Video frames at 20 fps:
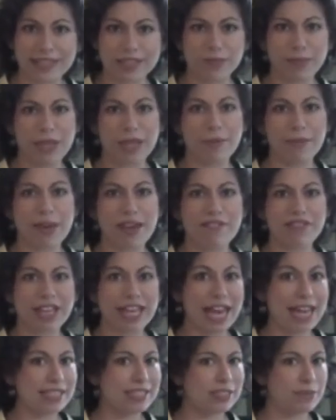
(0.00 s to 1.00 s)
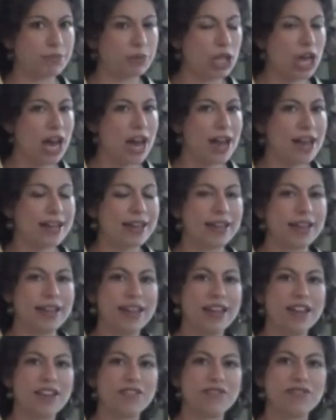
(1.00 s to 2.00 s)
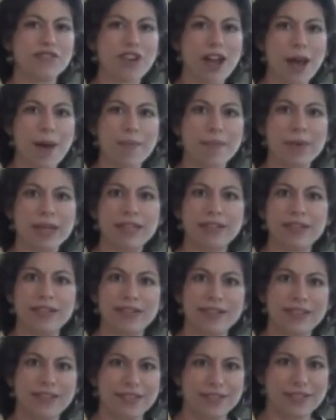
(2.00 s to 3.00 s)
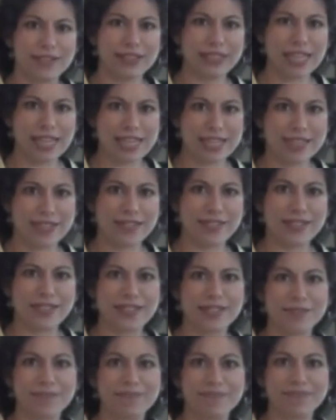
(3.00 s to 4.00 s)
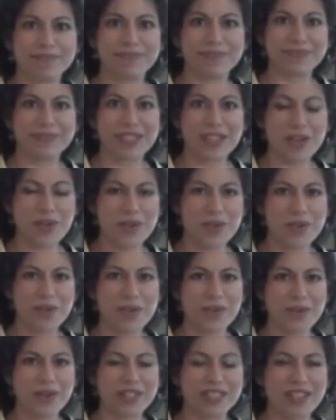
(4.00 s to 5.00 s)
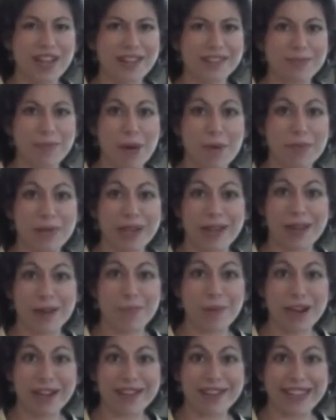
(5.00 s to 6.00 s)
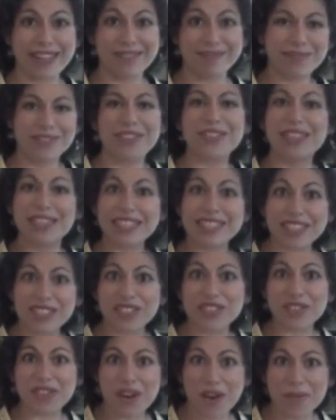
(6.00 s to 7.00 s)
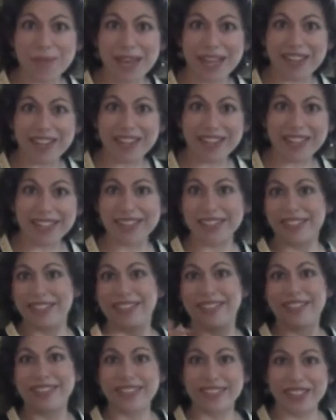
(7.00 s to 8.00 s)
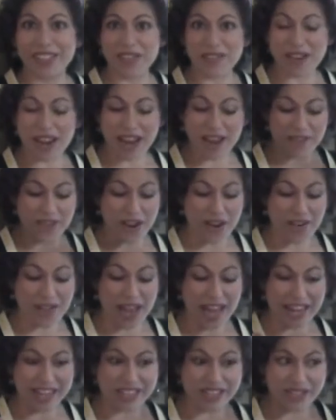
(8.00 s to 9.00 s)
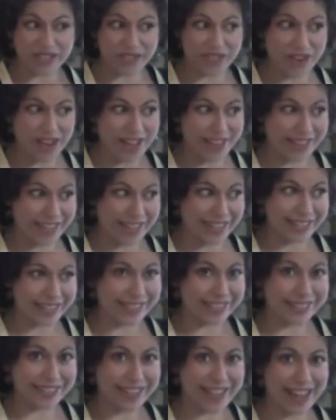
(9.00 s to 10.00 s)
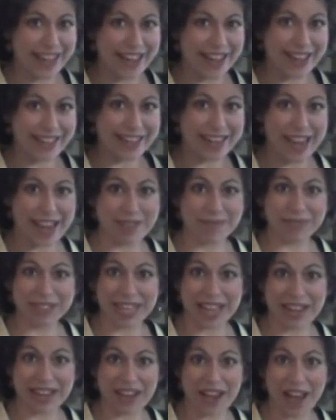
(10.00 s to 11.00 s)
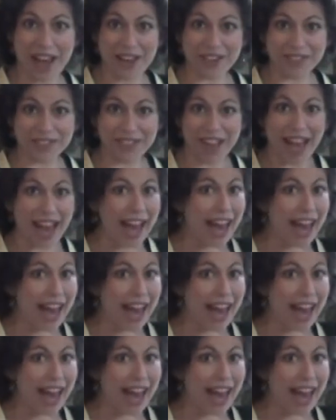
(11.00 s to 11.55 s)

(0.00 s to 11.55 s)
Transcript: This week we have a guest blog from Liz, who talks about putting on a party. So this is June the Homemaker. You now know how to do all this, and I am signing off.